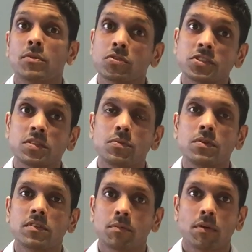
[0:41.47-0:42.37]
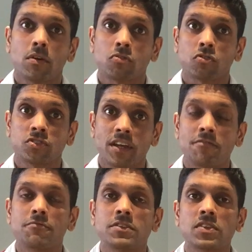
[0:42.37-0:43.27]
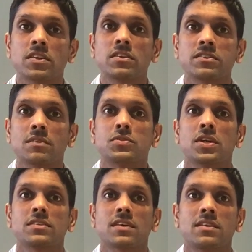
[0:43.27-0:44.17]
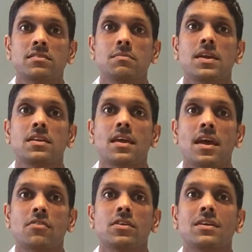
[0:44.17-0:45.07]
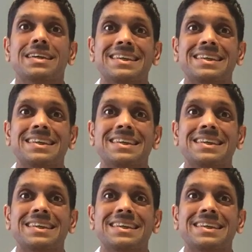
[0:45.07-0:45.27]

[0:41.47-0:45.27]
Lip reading: not just in music, but across every single subject and domain area,